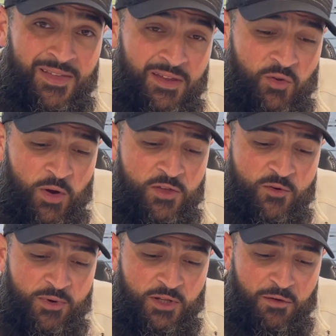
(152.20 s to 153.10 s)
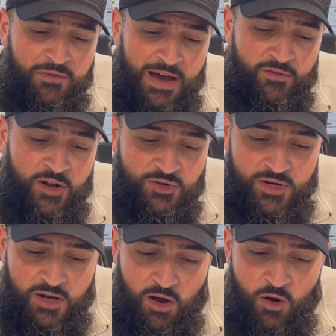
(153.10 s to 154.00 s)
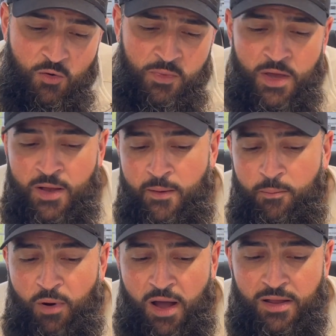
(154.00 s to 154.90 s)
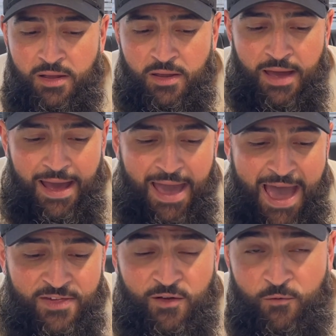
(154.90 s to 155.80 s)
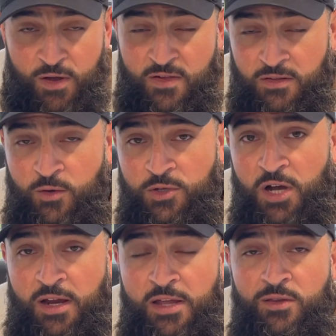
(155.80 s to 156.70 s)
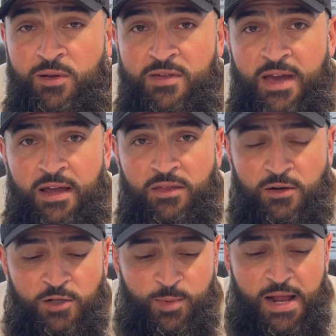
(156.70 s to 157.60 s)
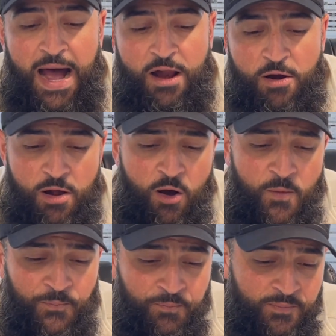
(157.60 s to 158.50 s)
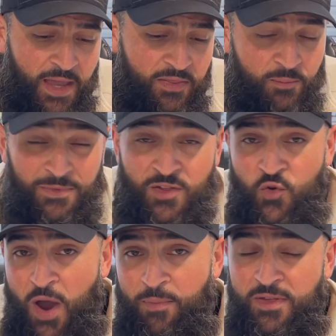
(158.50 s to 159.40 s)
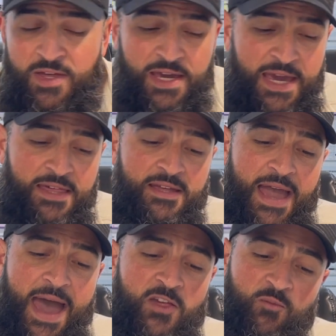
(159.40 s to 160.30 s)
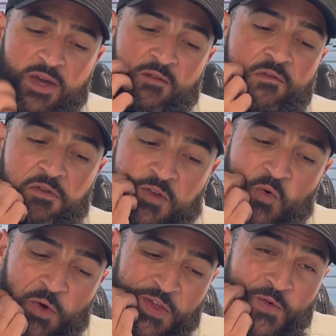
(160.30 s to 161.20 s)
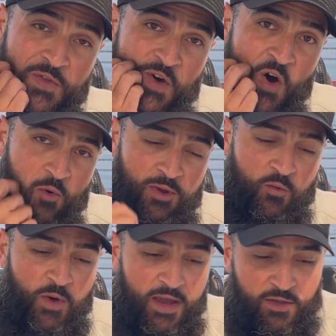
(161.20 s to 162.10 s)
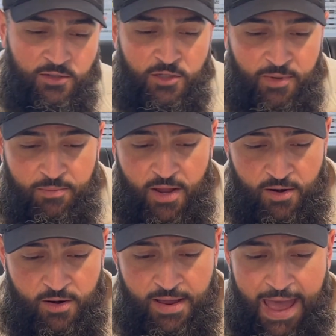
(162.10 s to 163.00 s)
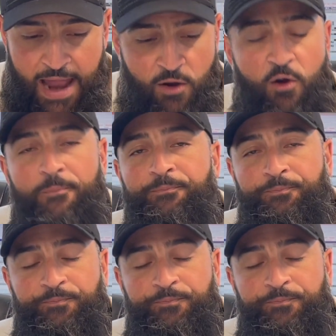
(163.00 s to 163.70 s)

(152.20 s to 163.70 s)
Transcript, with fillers: The Twins are below 500 at home, but as of recently, which I'll get into in a second, they're a little bit higher at home, and the discrepancy isn't as big for the Twins with the home and away. They're a little bit better at home.